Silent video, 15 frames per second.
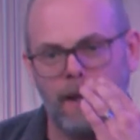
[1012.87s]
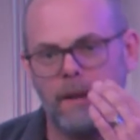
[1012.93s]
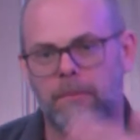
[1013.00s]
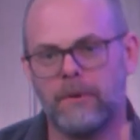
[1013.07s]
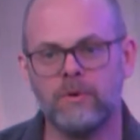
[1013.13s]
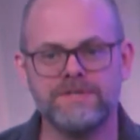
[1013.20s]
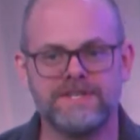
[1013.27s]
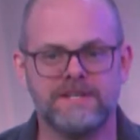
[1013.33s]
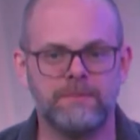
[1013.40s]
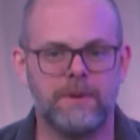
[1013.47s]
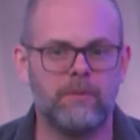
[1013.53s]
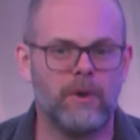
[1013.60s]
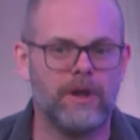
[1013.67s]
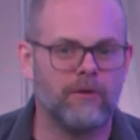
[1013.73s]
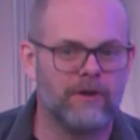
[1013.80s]
but also there's
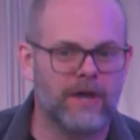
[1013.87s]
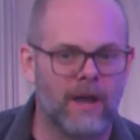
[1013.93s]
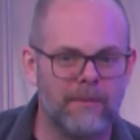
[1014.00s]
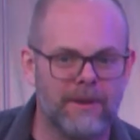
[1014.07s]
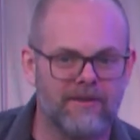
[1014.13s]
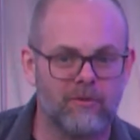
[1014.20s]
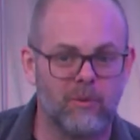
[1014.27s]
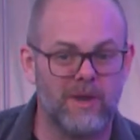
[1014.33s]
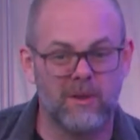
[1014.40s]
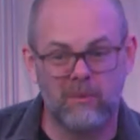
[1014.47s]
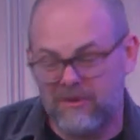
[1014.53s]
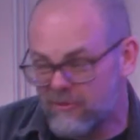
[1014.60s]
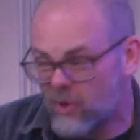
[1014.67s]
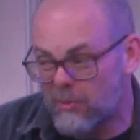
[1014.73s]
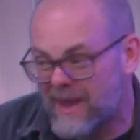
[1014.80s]
people here who are coming every week, and
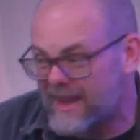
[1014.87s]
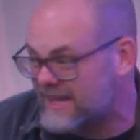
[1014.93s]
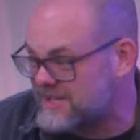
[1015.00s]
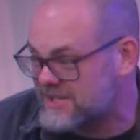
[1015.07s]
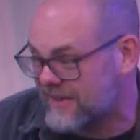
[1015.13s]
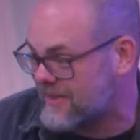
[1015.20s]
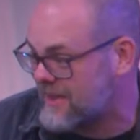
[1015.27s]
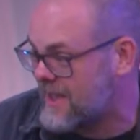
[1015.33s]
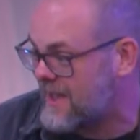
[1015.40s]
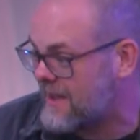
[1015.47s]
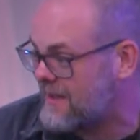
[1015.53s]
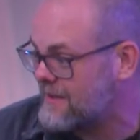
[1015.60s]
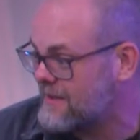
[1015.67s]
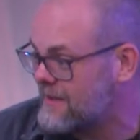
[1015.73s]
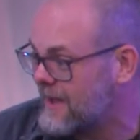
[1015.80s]
we've not met each other yet.
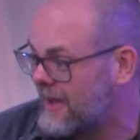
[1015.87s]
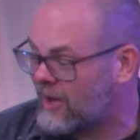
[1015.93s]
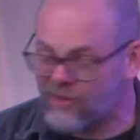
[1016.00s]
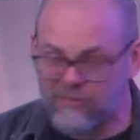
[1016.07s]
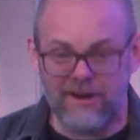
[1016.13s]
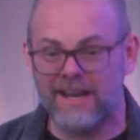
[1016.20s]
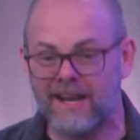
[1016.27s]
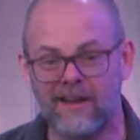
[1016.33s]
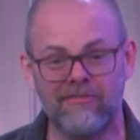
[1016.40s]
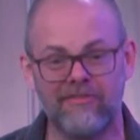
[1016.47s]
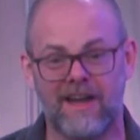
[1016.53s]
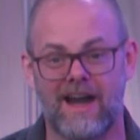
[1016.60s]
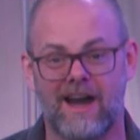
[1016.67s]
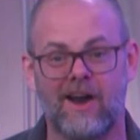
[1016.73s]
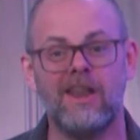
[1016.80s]
And I really love
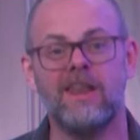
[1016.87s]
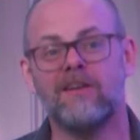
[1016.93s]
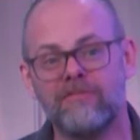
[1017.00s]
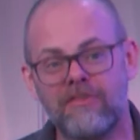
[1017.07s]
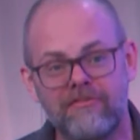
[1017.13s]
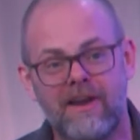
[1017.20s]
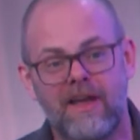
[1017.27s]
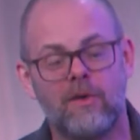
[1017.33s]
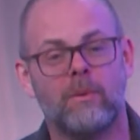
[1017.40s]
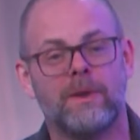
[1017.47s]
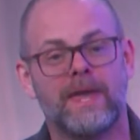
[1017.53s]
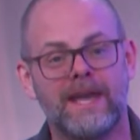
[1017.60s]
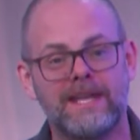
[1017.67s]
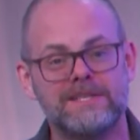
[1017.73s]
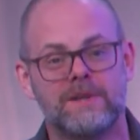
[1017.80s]
that. I love the fact that we're
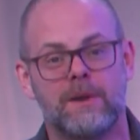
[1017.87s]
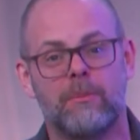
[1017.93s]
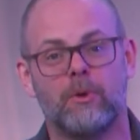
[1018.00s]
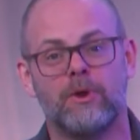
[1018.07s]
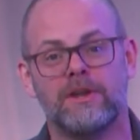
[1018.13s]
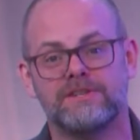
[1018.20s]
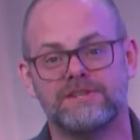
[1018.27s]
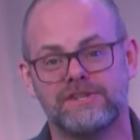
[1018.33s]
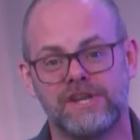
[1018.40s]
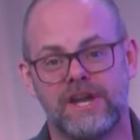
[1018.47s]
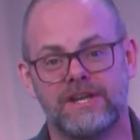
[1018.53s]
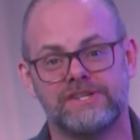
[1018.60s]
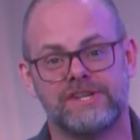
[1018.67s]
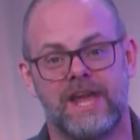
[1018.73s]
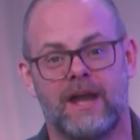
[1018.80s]
getting to a point as a
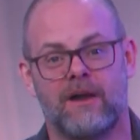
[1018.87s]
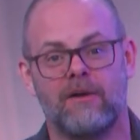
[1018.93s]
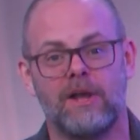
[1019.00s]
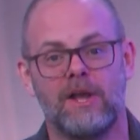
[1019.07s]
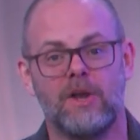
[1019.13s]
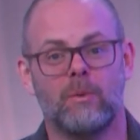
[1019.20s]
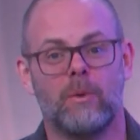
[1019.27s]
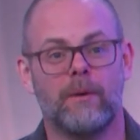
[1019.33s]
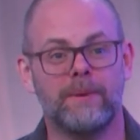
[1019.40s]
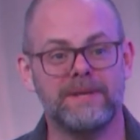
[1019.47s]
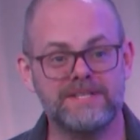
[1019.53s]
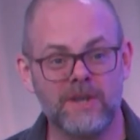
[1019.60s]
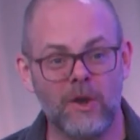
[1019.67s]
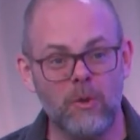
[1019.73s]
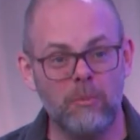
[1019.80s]
church now where we're so